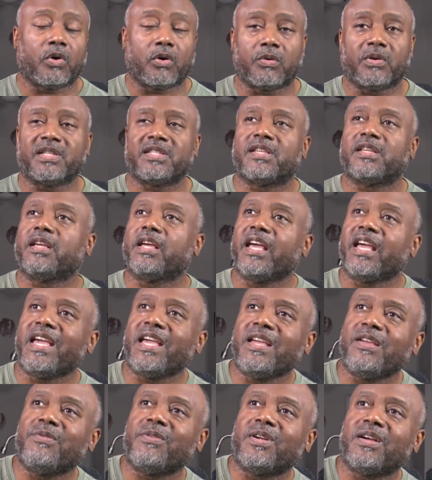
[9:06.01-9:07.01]
Or was it,
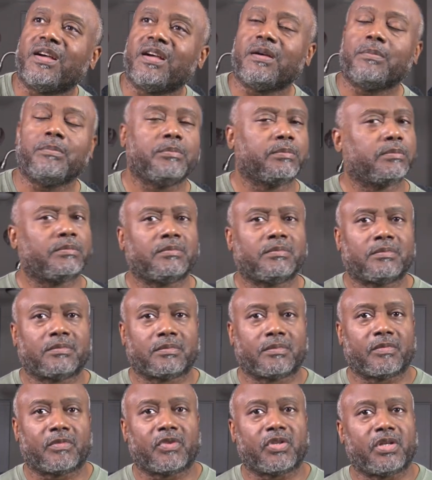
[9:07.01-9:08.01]
hey, Rom?
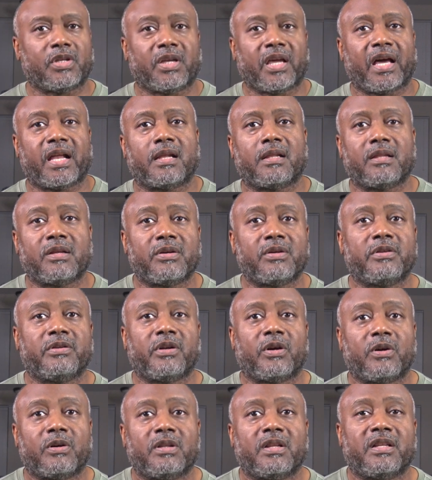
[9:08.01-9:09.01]
You got to
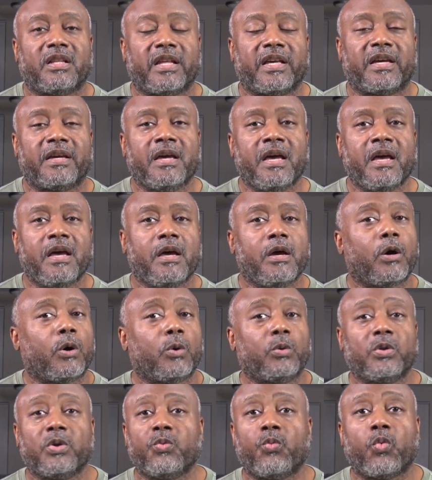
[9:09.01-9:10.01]
learn all of that.
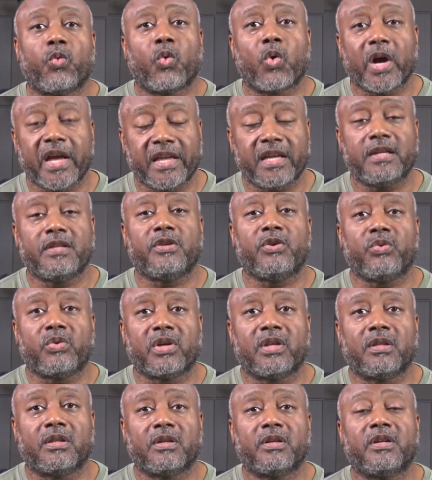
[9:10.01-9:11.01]
Only way you
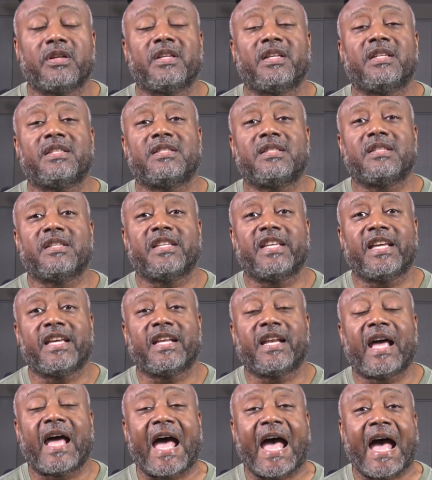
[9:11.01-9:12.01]
can learn is to
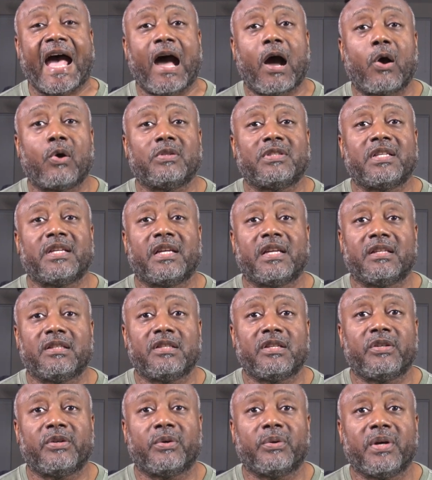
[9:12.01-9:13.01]
get out
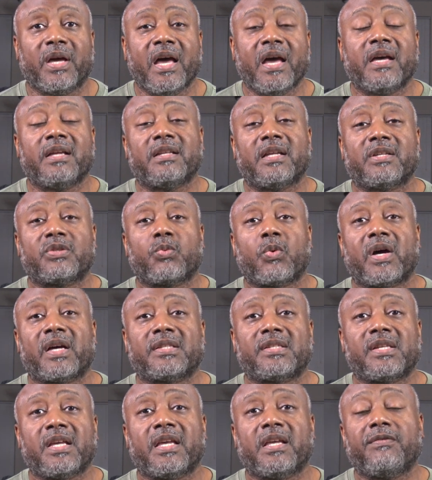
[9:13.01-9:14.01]
and do it. That's why
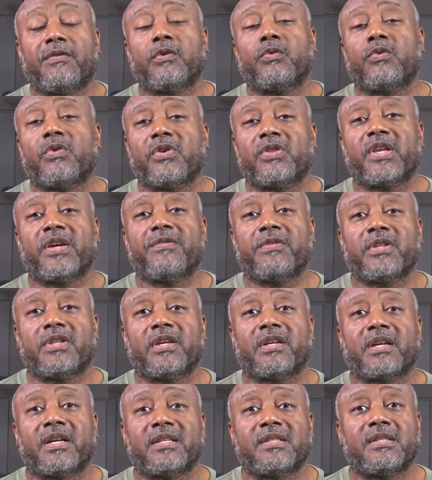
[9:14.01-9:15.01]
I say, even with
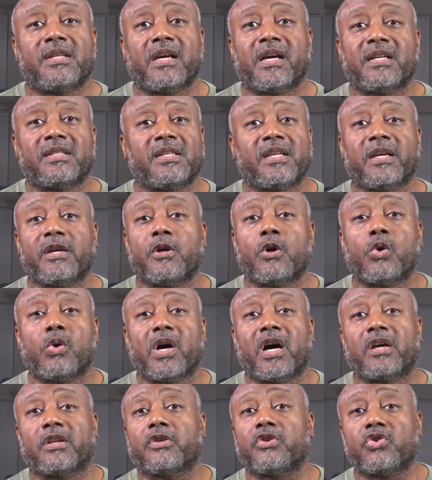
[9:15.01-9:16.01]
everything I say, I say,
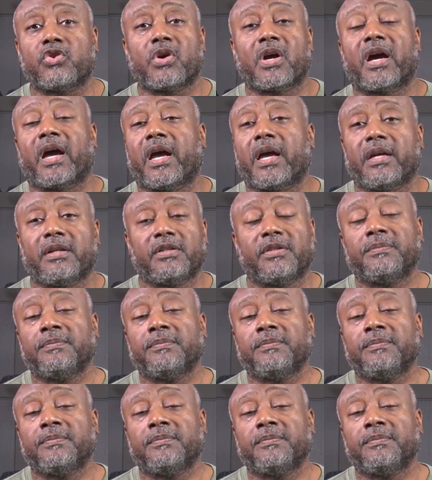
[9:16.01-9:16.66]
go out and try it.